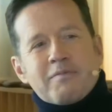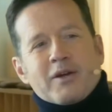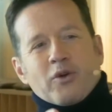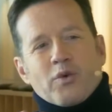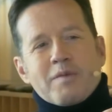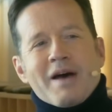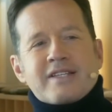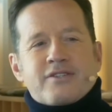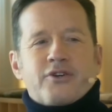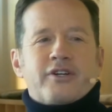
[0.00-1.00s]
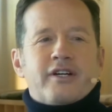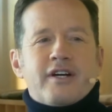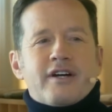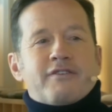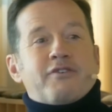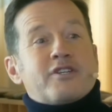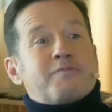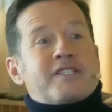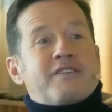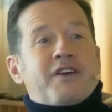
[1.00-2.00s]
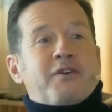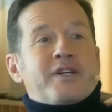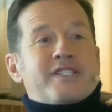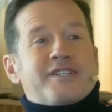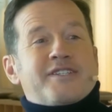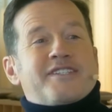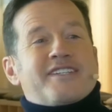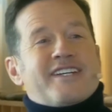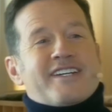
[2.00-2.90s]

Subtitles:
not be called remaster for specific reasons.